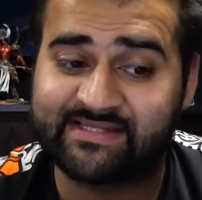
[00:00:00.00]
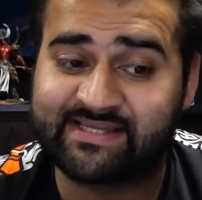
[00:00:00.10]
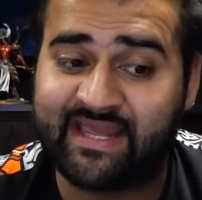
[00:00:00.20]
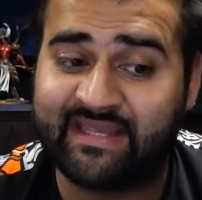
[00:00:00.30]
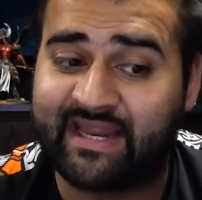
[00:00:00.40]
to
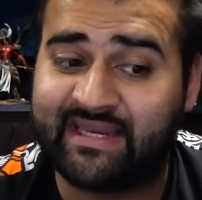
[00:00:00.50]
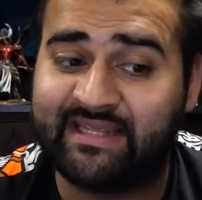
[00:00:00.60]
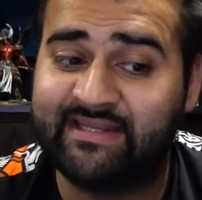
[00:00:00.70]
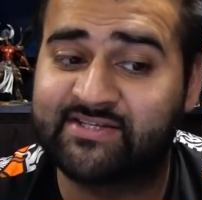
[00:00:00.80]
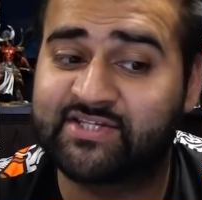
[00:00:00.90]
take
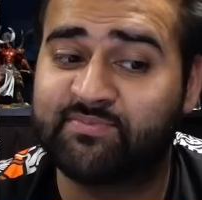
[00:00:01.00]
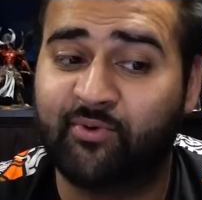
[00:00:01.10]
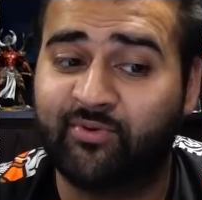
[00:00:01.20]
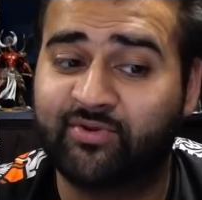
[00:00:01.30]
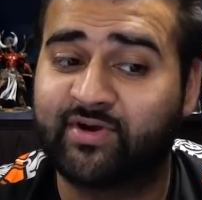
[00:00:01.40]
any
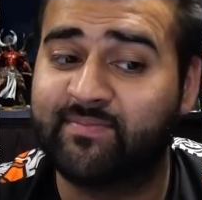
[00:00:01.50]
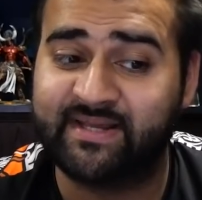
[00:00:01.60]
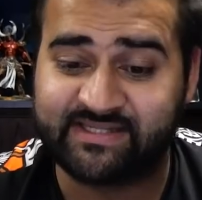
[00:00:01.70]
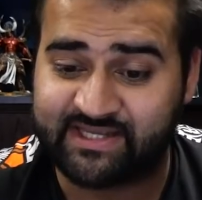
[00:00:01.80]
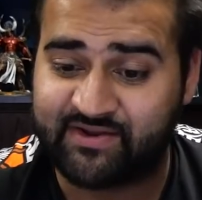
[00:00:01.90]
small
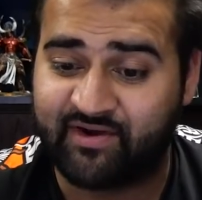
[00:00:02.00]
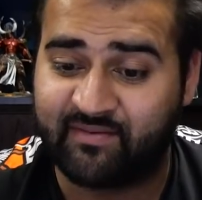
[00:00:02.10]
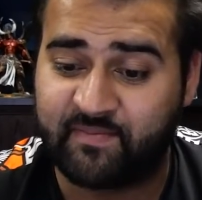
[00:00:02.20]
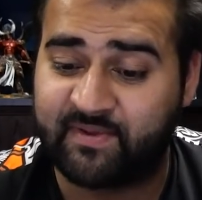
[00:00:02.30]
Gribblies in your army,